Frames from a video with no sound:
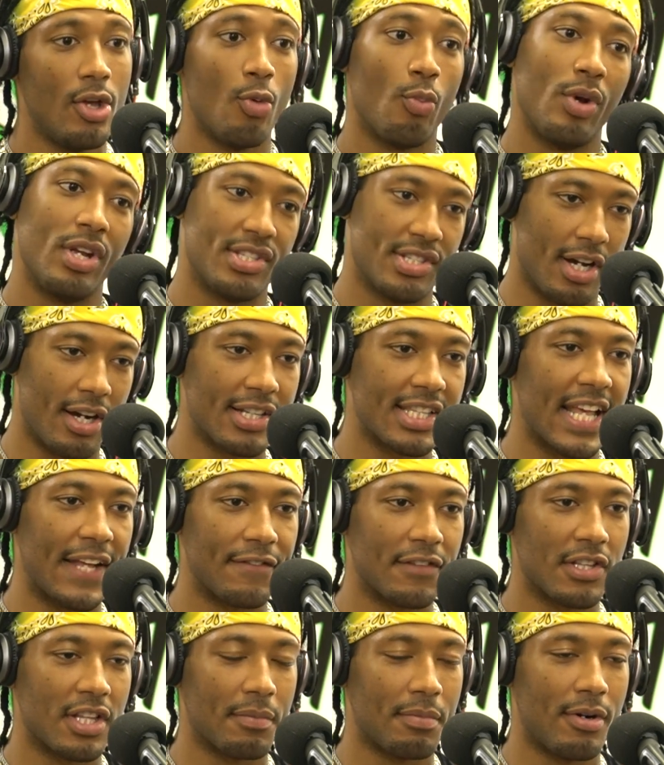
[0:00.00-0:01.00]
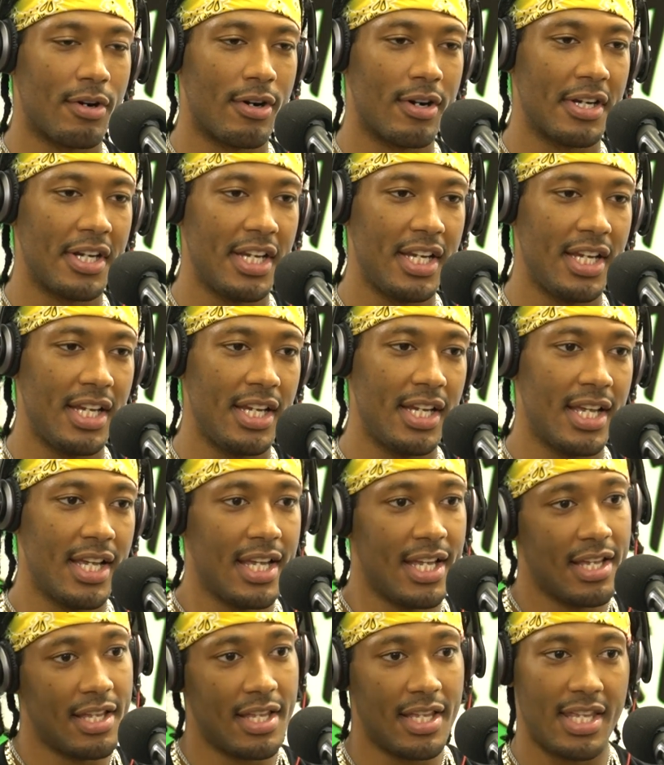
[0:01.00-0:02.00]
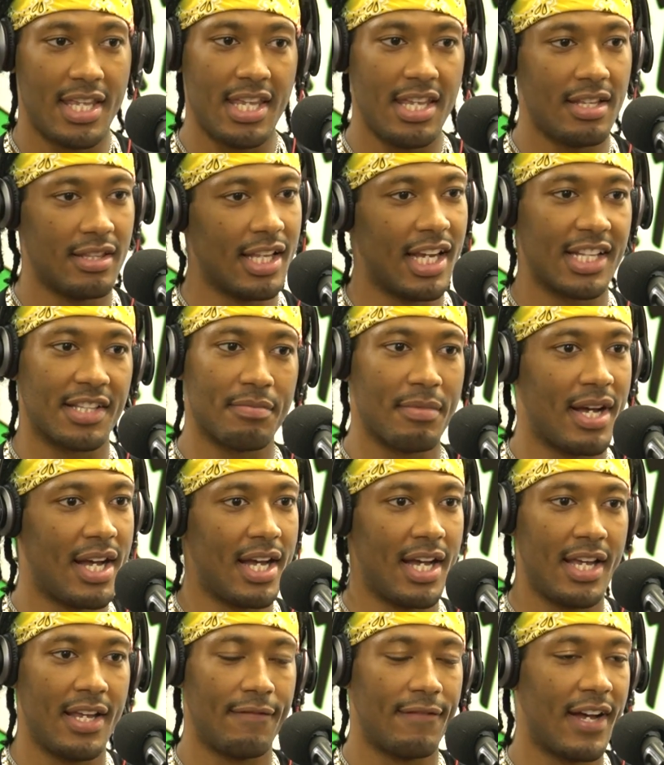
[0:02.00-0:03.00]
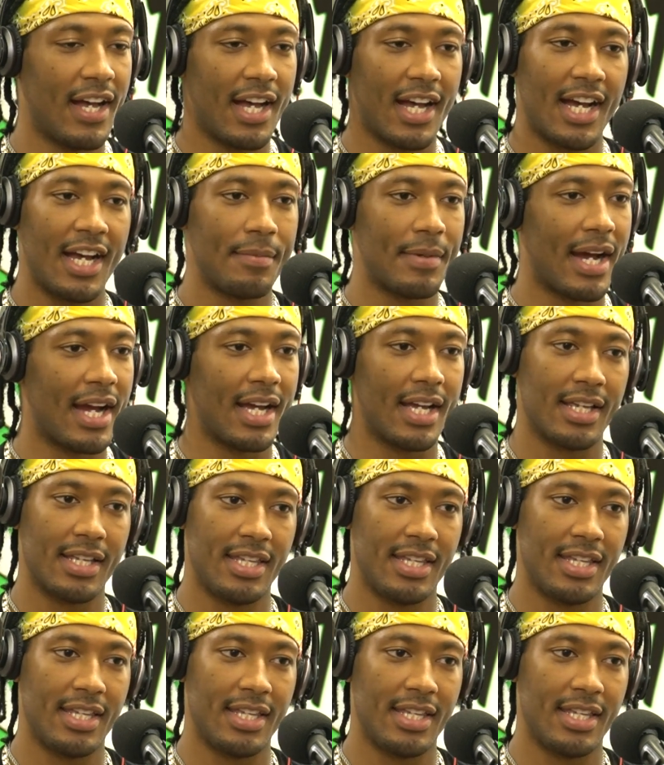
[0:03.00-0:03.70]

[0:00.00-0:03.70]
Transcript: We talked after the party. He liked my vibe.